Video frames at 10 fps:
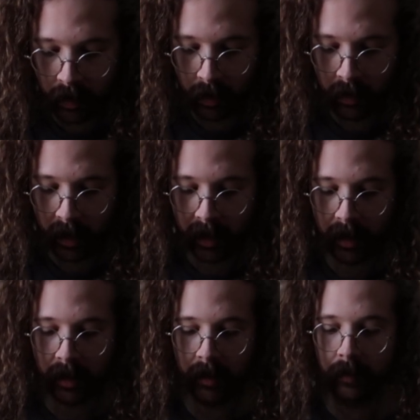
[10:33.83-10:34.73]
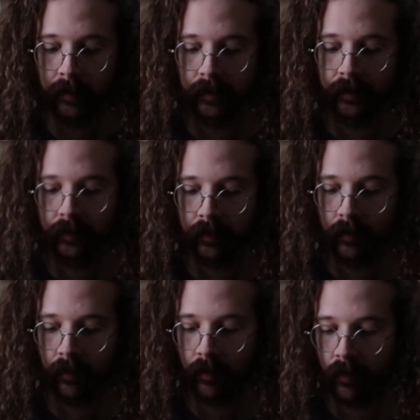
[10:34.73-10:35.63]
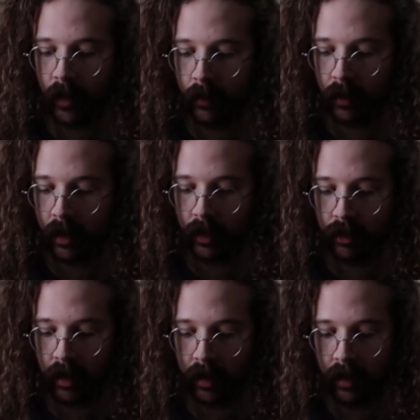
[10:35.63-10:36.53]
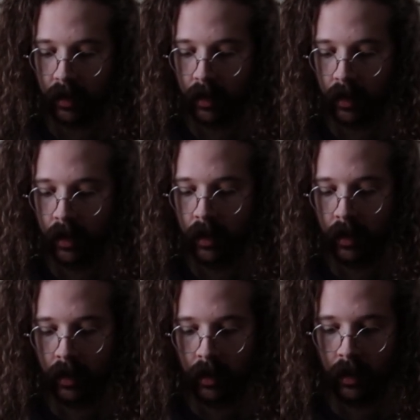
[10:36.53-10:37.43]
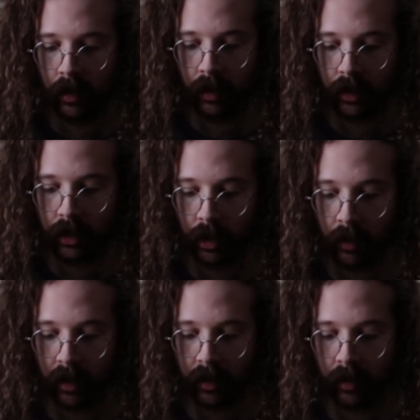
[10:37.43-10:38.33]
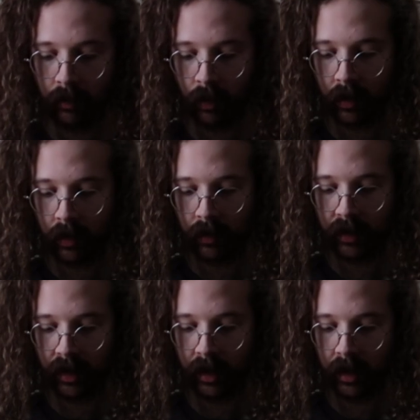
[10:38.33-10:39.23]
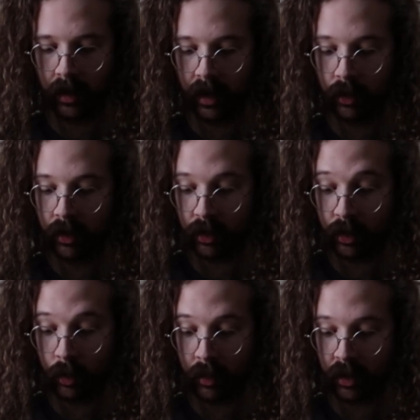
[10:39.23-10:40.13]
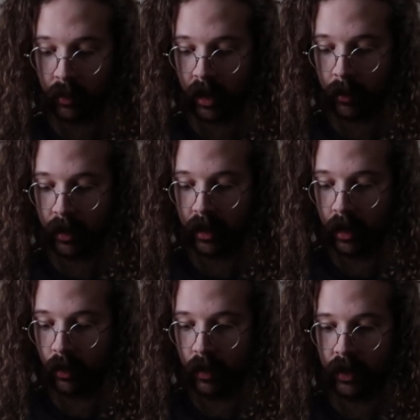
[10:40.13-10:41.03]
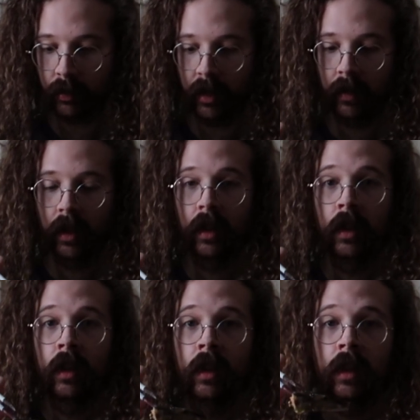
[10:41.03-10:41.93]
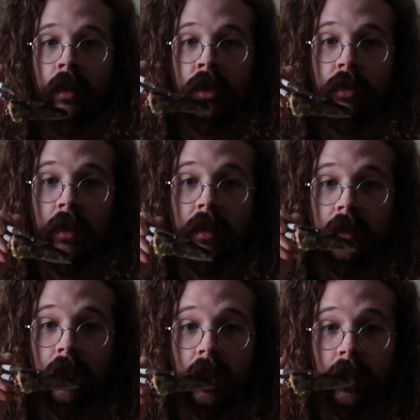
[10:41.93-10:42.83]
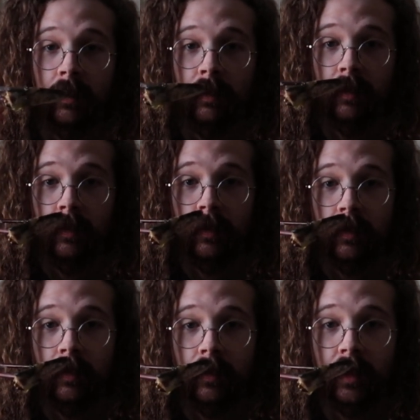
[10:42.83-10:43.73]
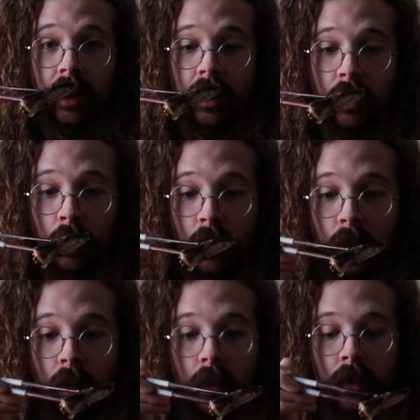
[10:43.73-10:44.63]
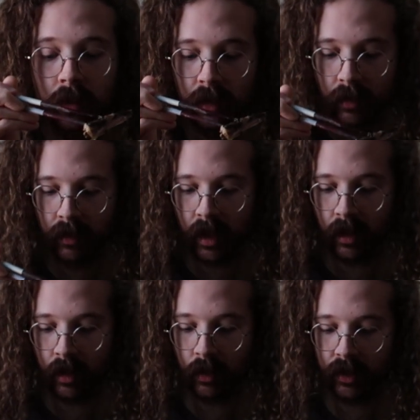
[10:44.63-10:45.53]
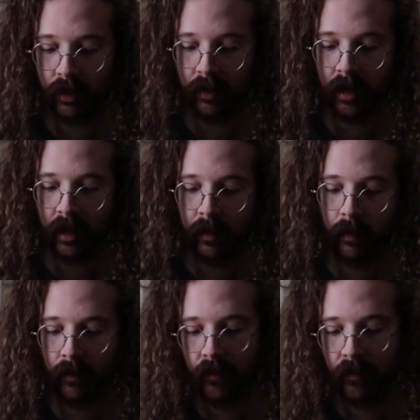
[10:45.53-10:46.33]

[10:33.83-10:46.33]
too, like I'm gonna try to show it more closely. This one's super small compared to the other ones, but this one, we got a close over here.